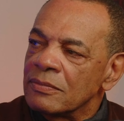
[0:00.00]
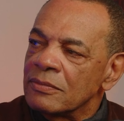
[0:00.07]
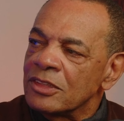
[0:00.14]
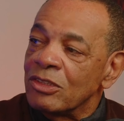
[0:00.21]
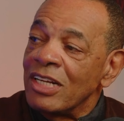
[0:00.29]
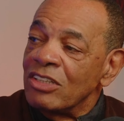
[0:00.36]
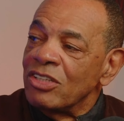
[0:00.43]

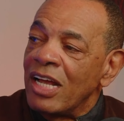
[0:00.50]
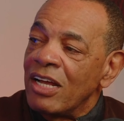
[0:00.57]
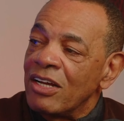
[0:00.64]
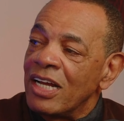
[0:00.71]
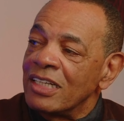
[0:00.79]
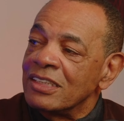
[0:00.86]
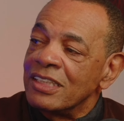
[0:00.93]
So that's how
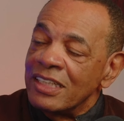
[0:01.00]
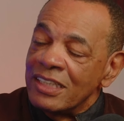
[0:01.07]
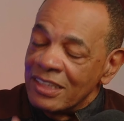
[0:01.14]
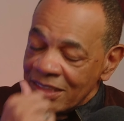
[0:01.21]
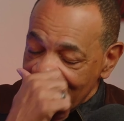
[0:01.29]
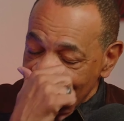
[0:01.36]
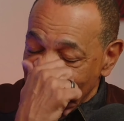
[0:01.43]
I did
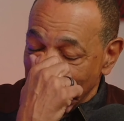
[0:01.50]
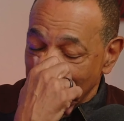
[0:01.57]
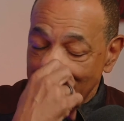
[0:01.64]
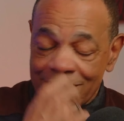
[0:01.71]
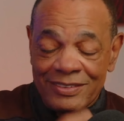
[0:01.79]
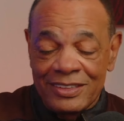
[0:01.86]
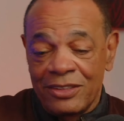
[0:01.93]
it.
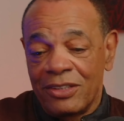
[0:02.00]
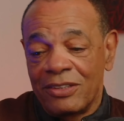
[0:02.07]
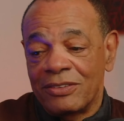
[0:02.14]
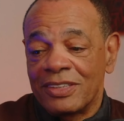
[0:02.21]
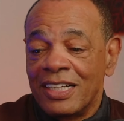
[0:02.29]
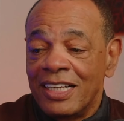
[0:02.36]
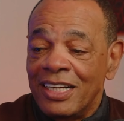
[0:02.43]
And, you know,
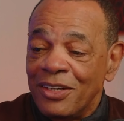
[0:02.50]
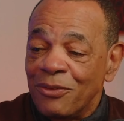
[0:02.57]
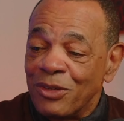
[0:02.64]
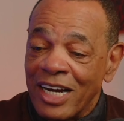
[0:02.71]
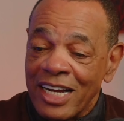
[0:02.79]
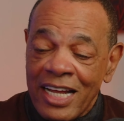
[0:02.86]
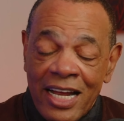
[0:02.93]

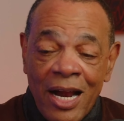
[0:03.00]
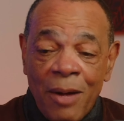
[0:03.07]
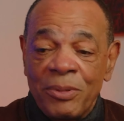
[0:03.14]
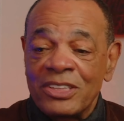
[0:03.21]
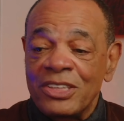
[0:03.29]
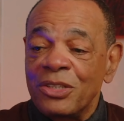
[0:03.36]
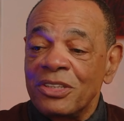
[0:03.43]
when I got
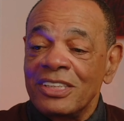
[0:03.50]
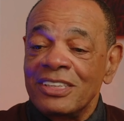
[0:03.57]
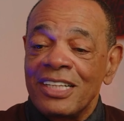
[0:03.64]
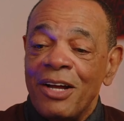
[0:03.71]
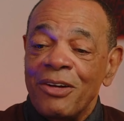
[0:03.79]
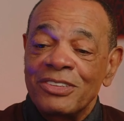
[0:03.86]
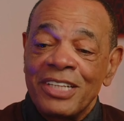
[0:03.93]
opportunities,
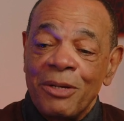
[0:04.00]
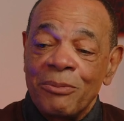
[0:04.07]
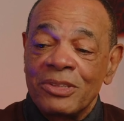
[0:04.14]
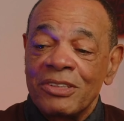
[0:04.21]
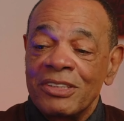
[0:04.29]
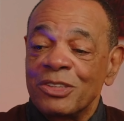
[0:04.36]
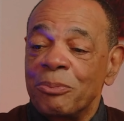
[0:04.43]
I was able
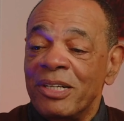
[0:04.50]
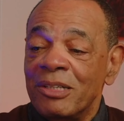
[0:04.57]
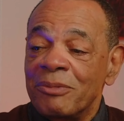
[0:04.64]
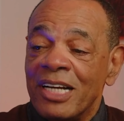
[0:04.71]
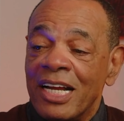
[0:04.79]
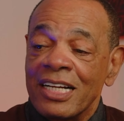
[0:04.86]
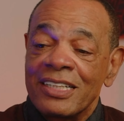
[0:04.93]
to
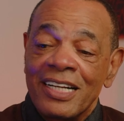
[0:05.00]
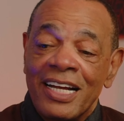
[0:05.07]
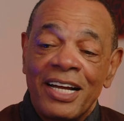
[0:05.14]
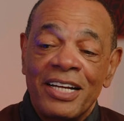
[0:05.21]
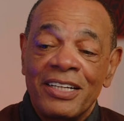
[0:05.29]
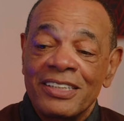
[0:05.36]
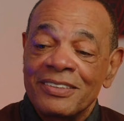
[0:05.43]
experiment.
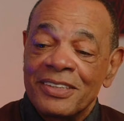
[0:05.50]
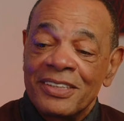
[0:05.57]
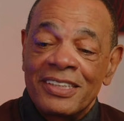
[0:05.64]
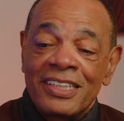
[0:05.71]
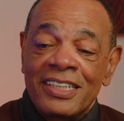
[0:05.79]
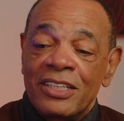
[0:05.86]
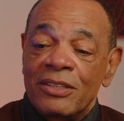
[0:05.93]
I
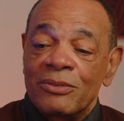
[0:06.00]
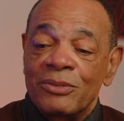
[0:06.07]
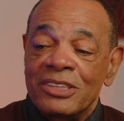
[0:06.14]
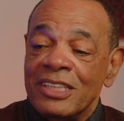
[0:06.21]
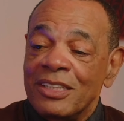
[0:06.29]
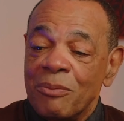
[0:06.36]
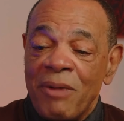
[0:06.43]

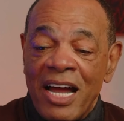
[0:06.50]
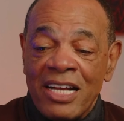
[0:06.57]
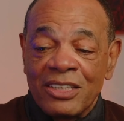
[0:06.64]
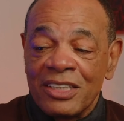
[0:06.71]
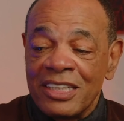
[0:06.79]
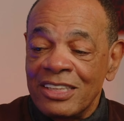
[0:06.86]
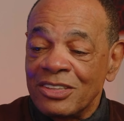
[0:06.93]
was in the
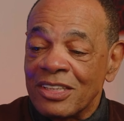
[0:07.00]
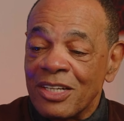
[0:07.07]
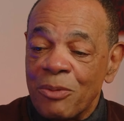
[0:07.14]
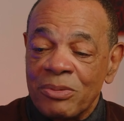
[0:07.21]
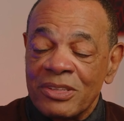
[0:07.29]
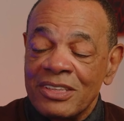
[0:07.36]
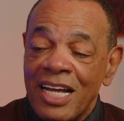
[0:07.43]
minor leagues a
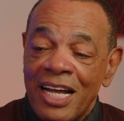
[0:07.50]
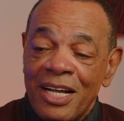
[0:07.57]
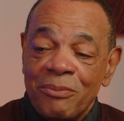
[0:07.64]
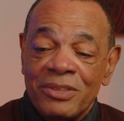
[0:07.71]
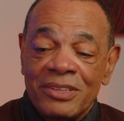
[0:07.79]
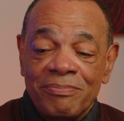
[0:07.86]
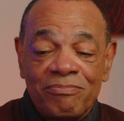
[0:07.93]
couple of
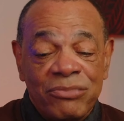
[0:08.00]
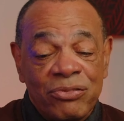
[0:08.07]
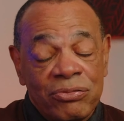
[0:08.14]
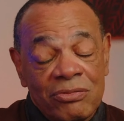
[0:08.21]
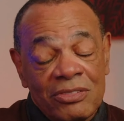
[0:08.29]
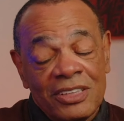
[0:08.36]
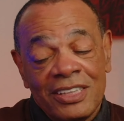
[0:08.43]
times.
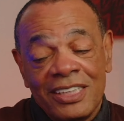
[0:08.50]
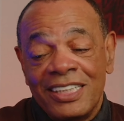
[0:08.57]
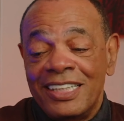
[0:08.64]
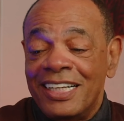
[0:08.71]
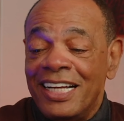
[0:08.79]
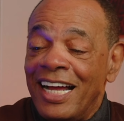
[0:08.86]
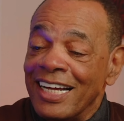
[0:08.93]

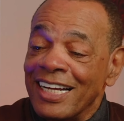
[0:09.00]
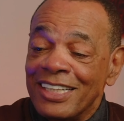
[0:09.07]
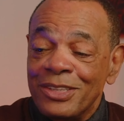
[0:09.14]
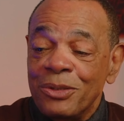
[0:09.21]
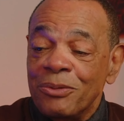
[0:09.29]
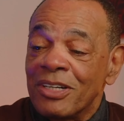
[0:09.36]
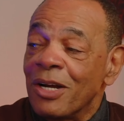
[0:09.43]
I got to do what